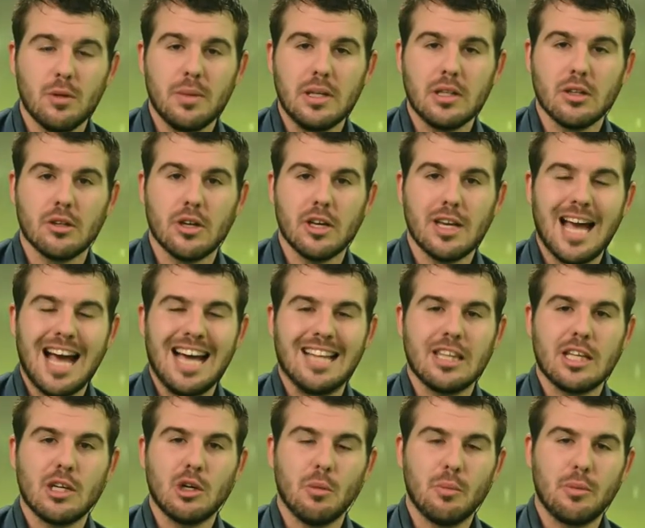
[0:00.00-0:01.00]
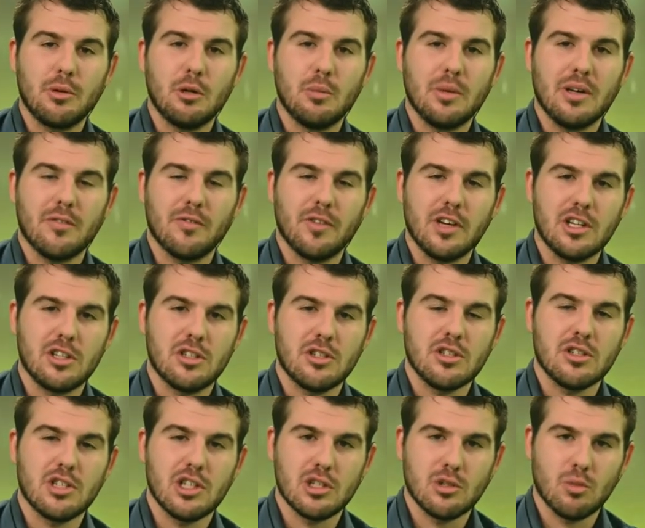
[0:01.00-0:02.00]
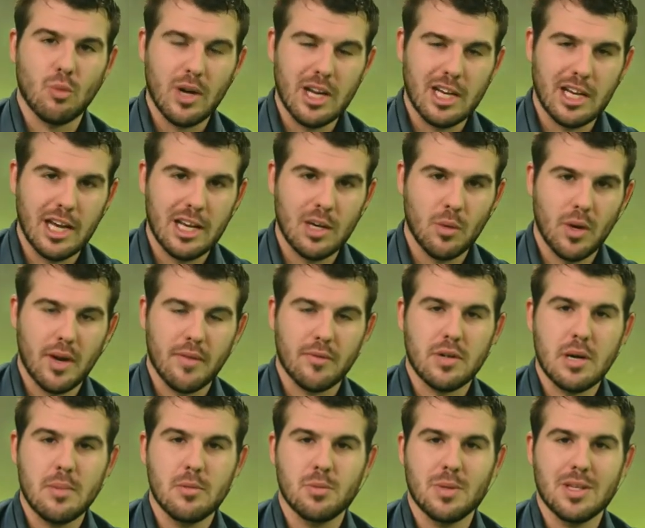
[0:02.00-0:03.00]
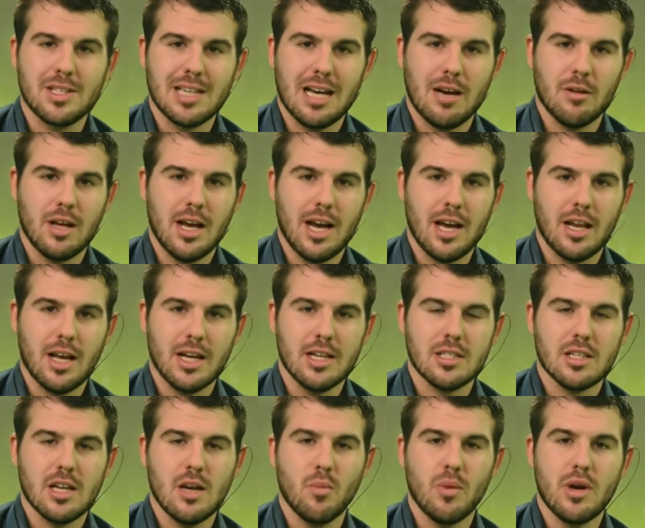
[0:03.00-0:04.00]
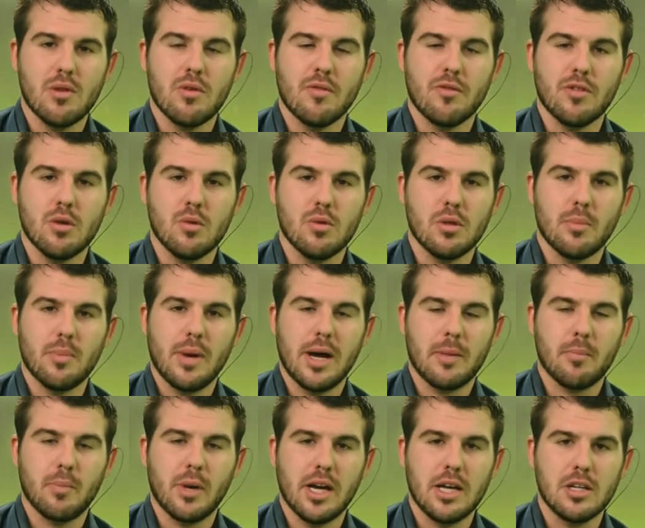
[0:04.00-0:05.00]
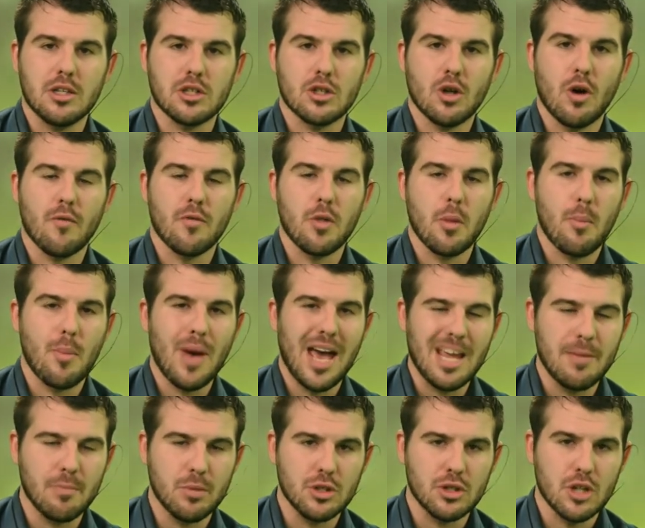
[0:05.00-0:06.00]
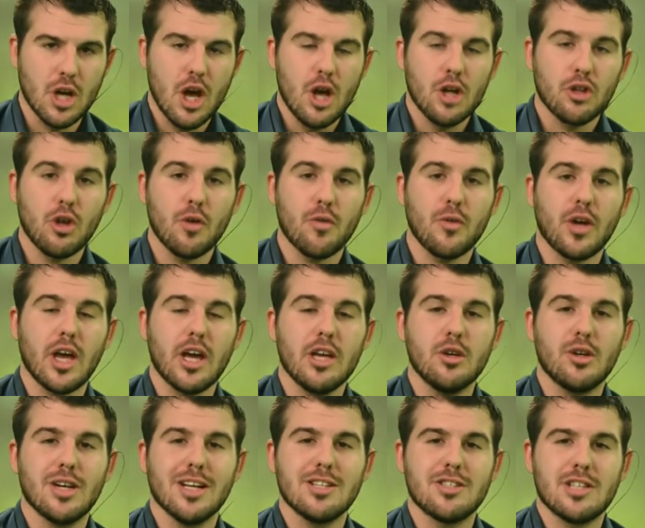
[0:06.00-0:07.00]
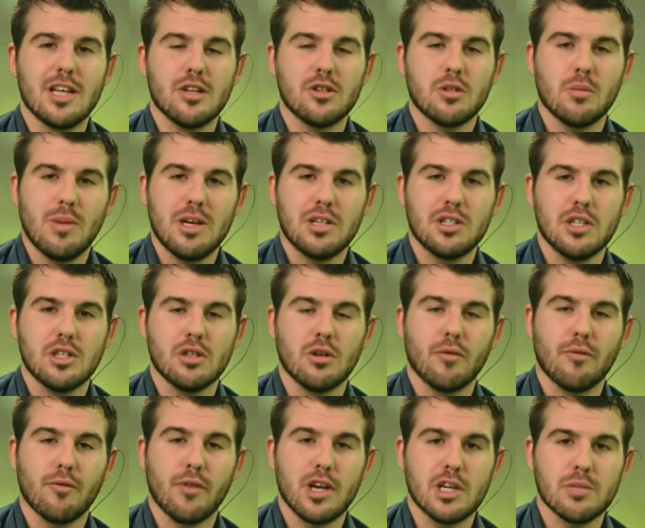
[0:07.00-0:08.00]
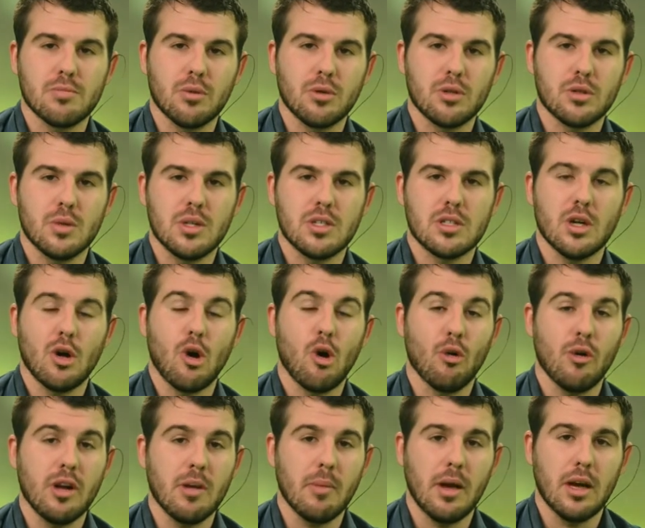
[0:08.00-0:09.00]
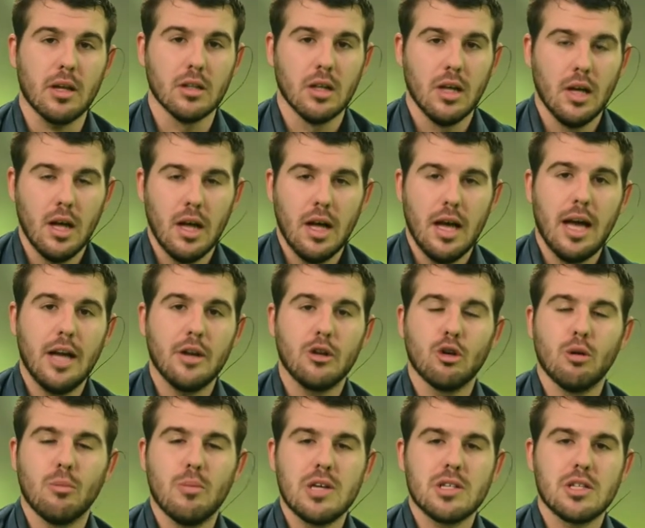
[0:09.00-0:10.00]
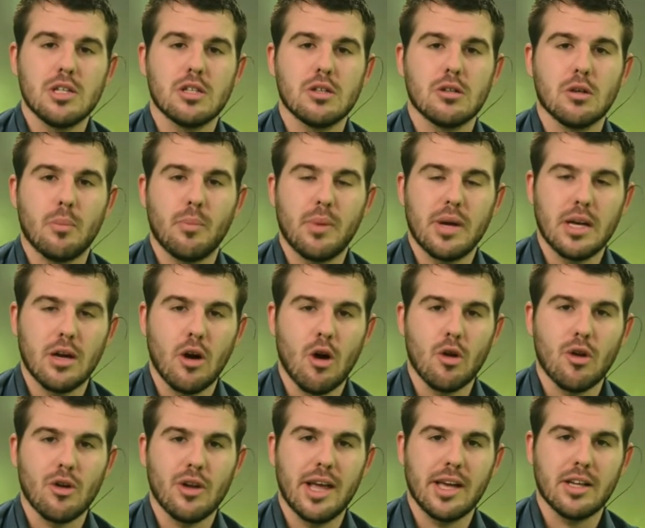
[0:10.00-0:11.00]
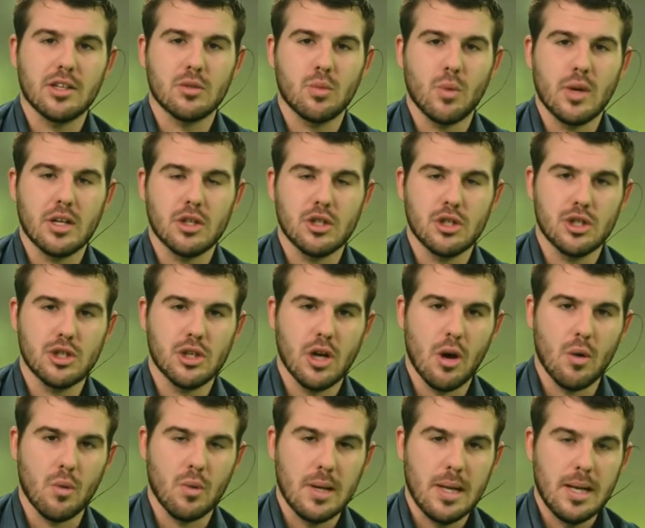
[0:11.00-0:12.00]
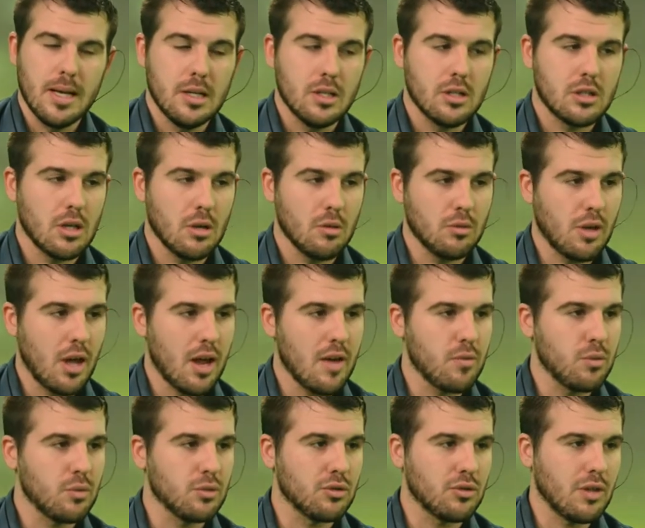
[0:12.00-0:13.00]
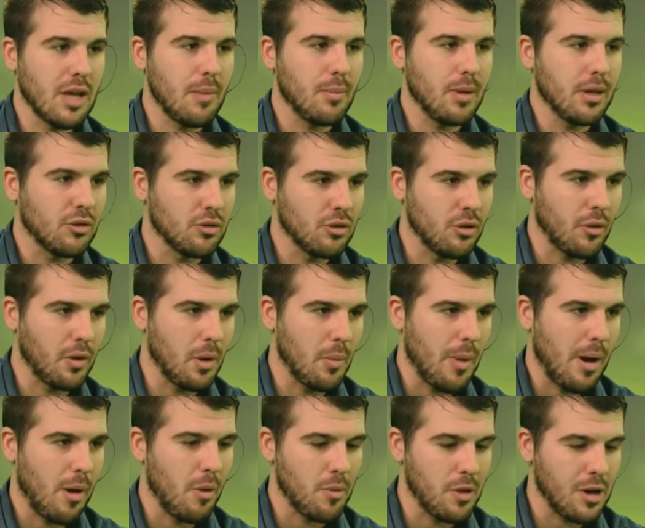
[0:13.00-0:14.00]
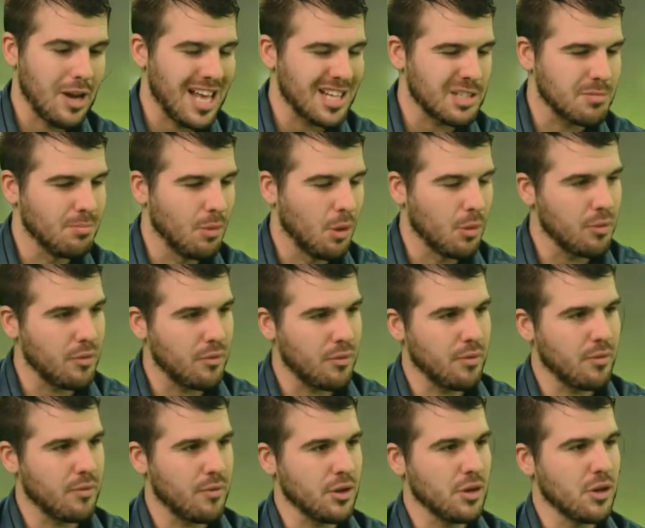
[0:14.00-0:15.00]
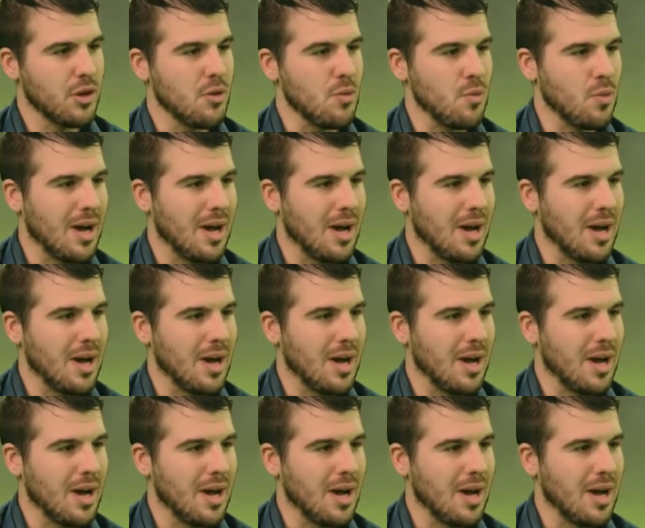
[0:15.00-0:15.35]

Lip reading: be looking at the upcoming fixtures this weekend. We have Grimsby Town highlights and we review the back pages of the papers. Don't forget, you can send us a message on Facebook, Twitter or email, and your message could appear on next week's show. So, Dave, we'll start by talking about the last month for you.